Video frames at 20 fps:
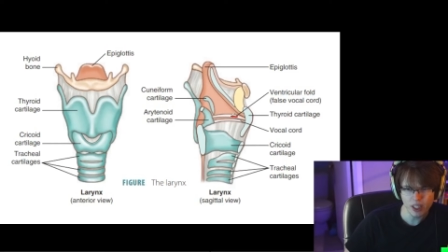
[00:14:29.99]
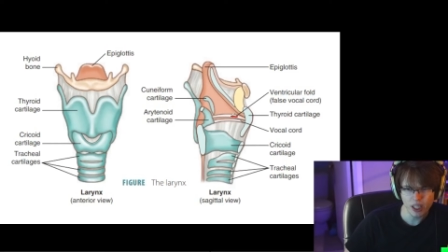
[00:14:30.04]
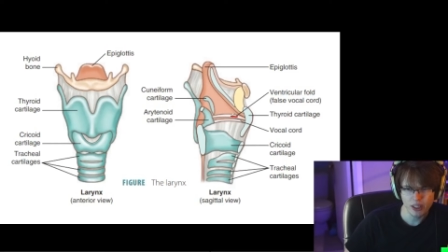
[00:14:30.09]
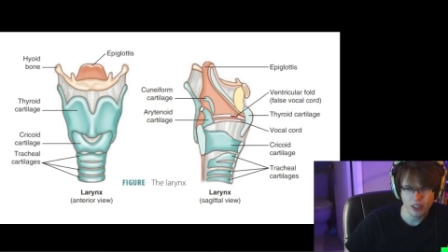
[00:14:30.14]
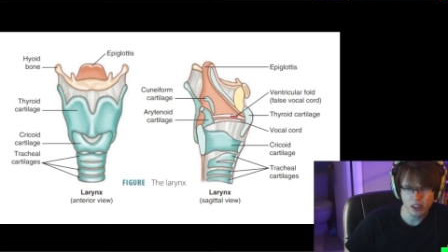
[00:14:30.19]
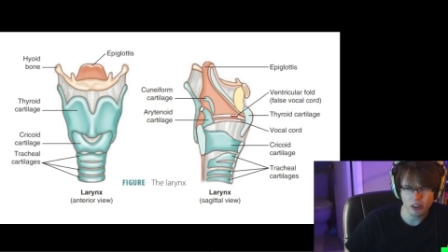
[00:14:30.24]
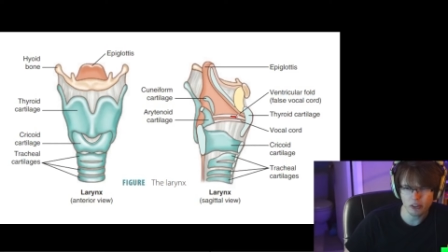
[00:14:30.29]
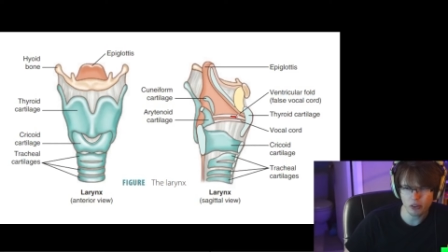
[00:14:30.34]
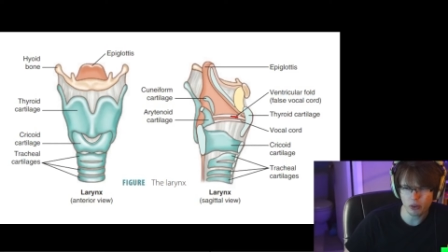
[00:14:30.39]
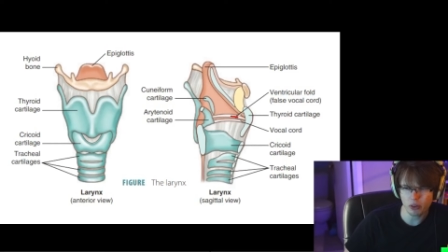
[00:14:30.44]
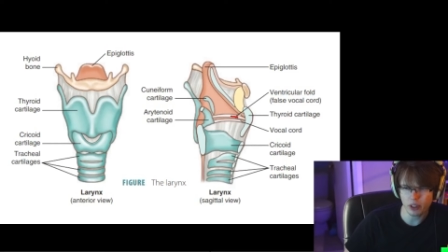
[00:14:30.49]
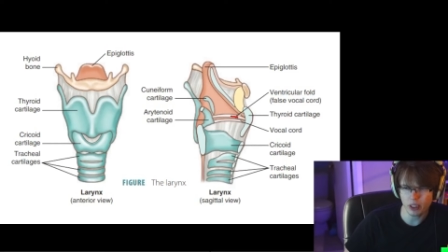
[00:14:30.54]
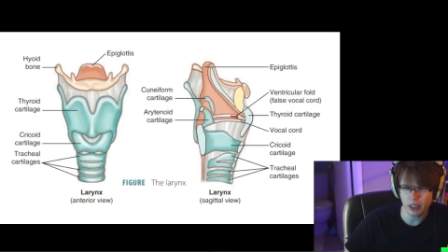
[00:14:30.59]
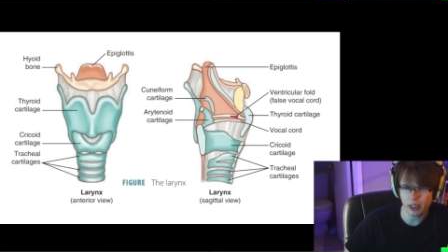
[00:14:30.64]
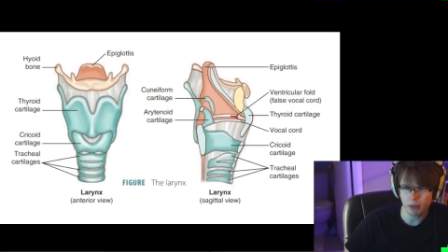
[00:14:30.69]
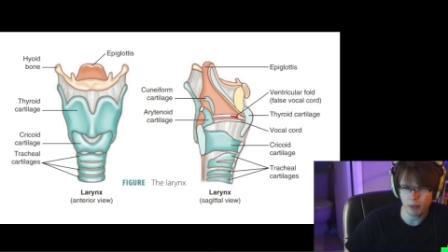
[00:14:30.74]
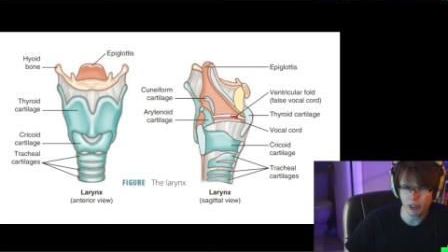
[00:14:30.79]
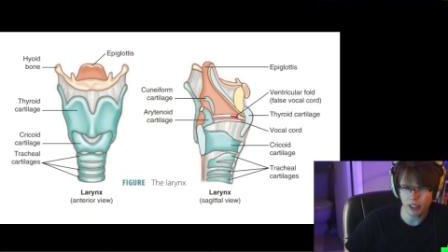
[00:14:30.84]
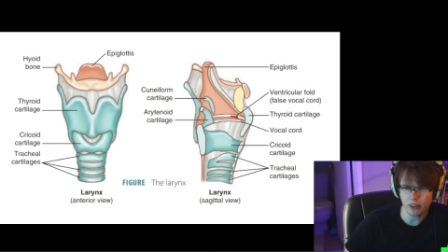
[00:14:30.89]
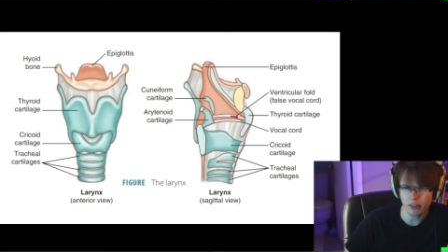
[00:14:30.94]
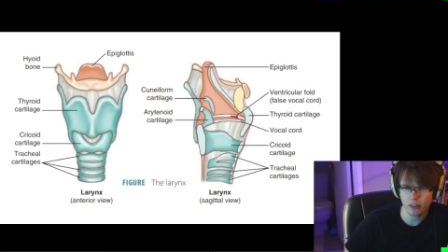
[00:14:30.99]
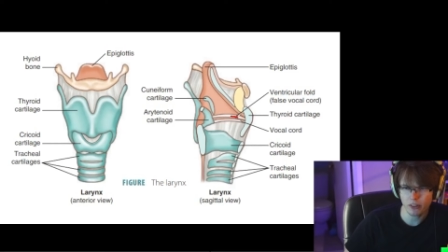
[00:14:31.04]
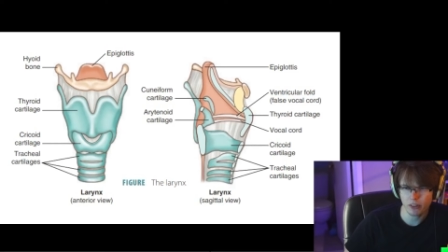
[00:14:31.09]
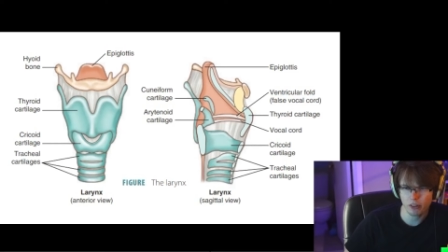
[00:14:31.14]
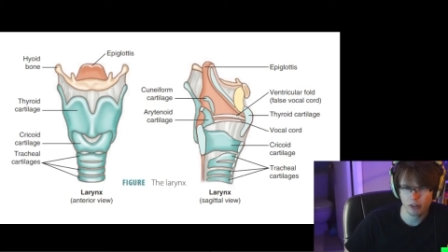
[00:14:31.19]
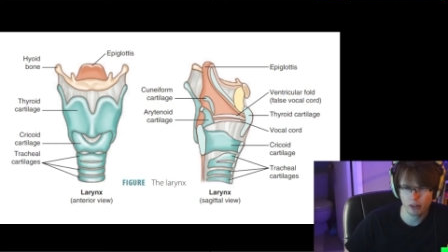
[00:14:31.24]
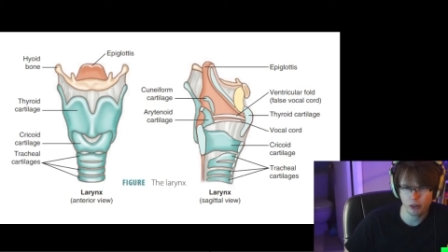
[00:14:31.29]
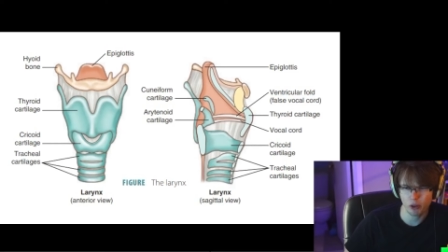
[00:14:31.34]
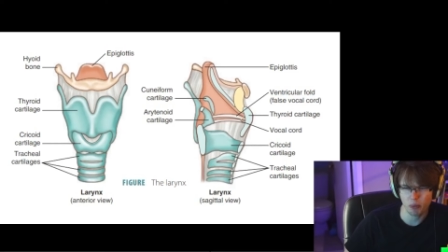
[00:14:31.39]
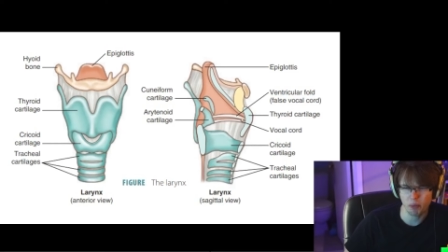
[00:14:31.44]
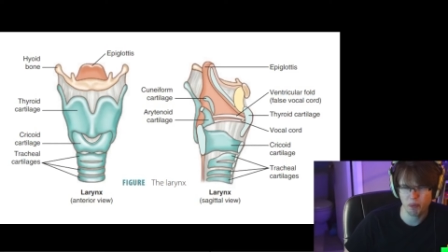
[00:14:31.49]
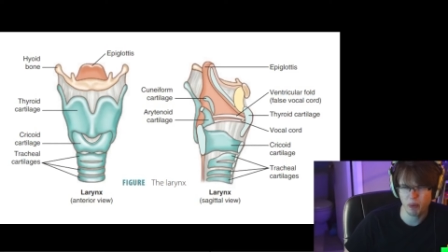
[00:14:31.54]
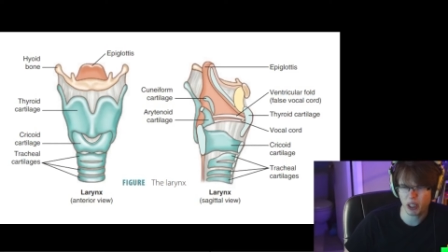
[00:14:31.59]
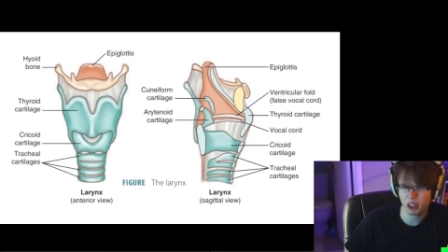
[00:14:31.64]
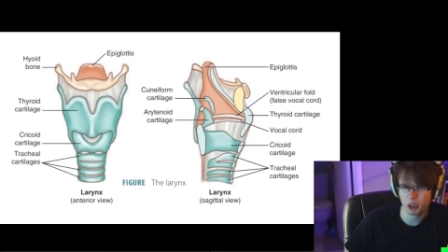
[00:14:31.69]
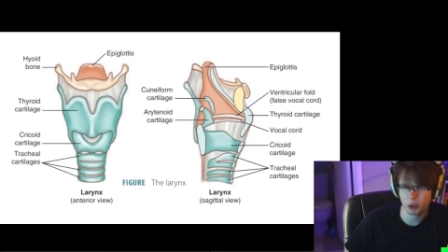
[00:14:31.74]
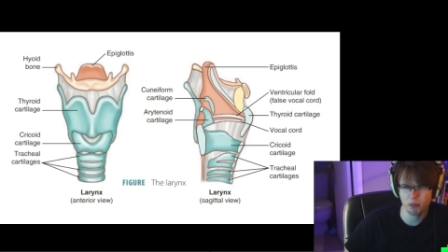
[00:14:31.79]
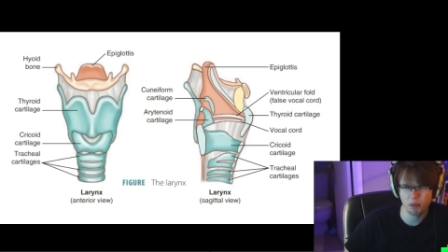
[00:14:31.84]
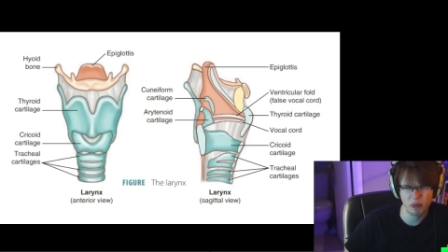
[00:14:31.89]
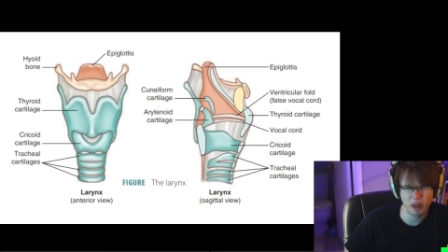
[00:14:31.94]
and these are ligaments. So they're
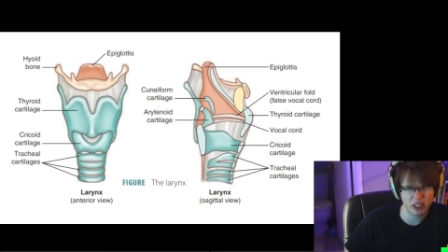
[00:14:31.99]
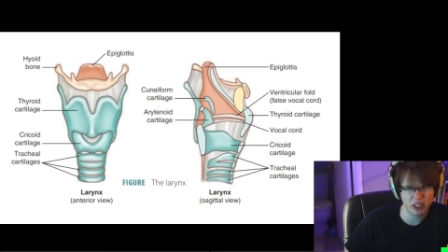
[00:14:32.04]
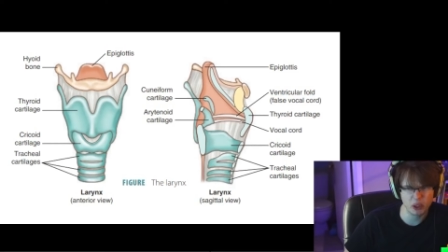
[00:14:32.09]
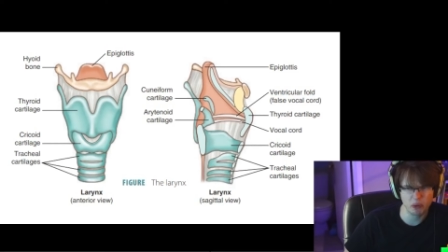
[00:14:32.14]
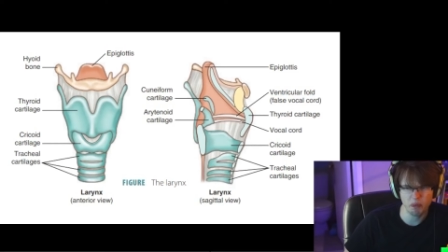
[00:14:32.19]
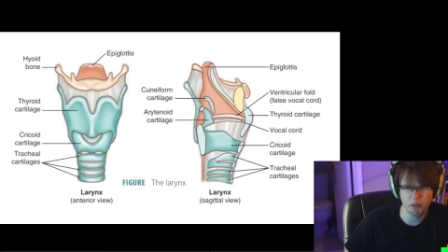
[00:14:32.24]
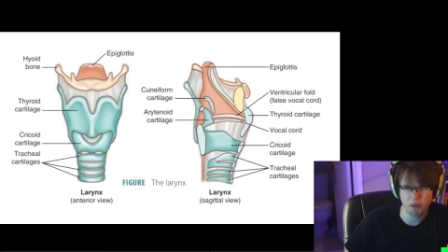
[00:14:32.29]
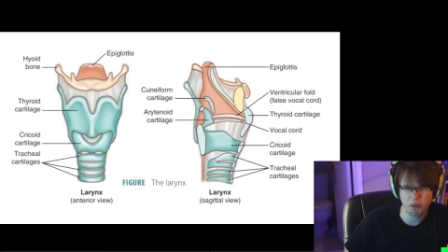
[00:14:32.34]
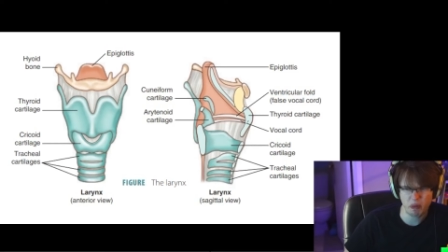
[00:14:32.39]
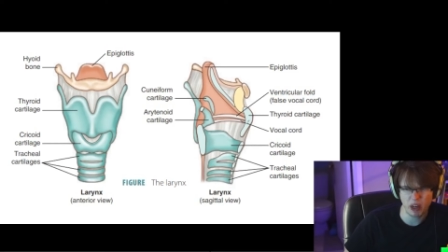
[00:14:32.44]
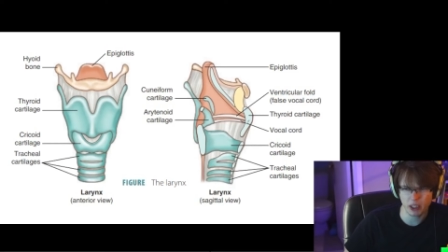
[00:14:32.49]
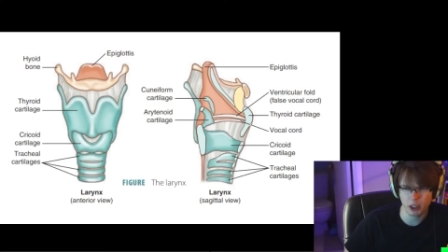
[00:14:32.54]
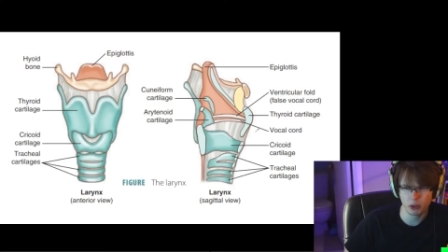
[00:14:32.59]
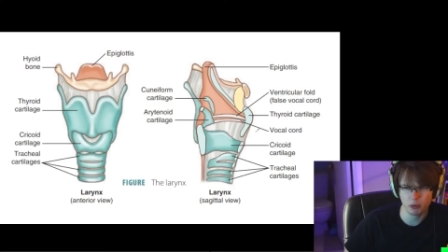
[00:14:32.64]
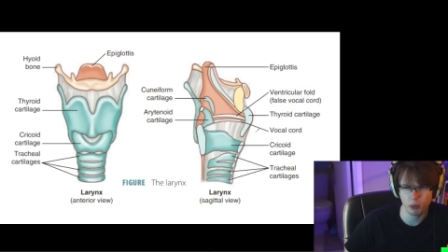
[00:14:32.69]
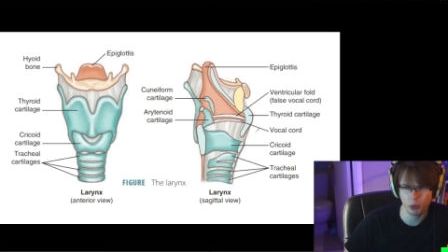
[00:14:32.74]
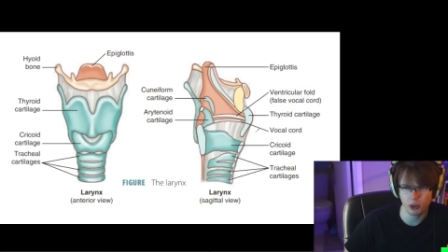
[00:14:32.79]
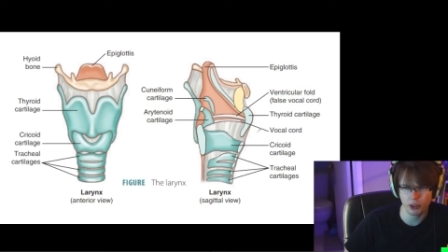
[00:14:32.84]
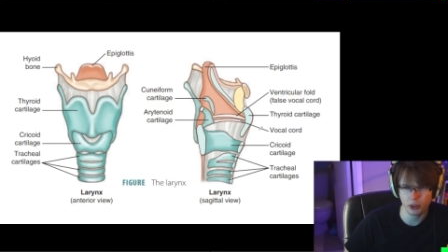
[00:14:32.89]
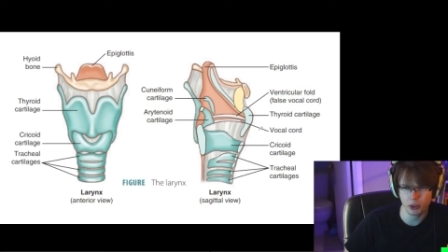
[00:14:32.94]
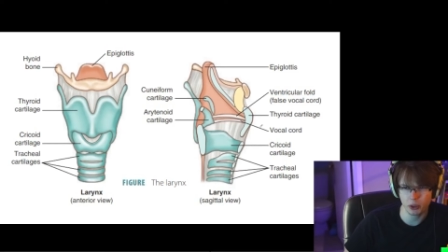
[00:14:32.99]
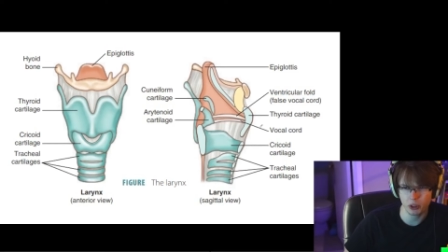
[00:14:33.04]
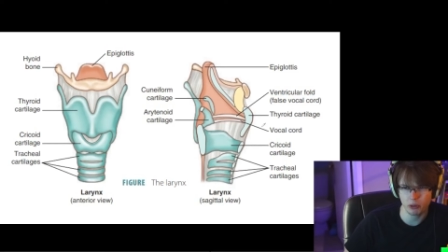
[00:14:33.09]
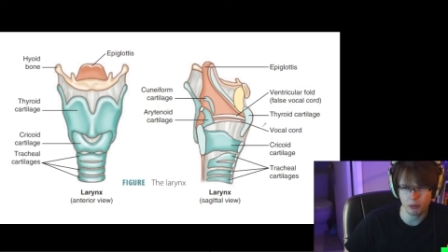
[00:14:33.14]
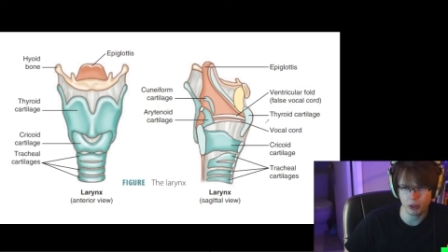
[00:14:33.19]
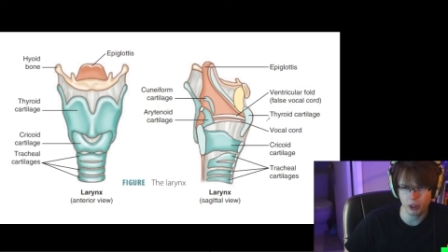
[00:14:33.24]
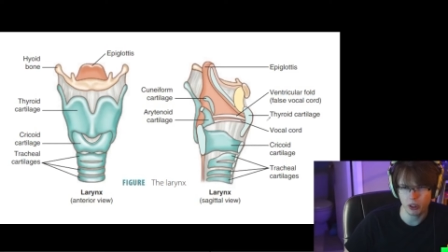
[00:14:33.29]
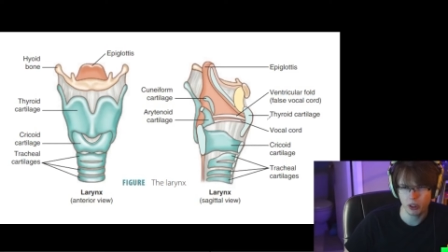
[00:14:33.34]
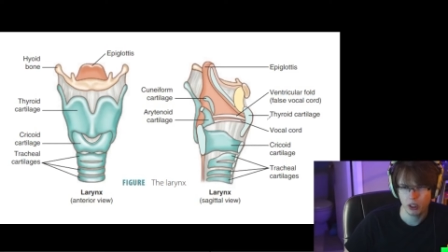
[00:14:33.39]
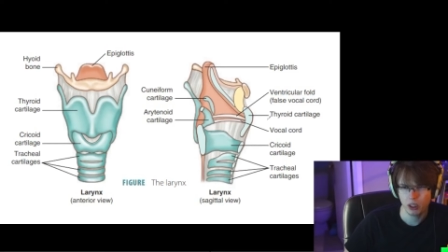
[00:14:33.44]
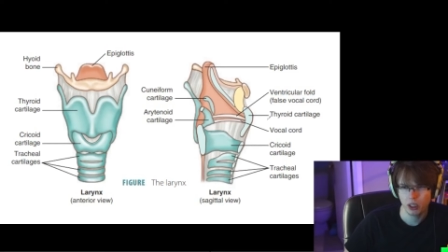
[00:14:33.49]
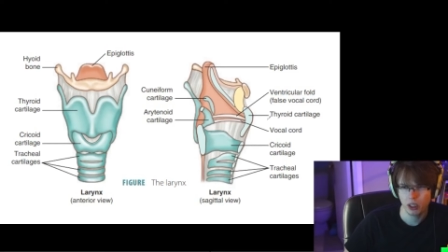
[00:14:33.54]
much much much more durable.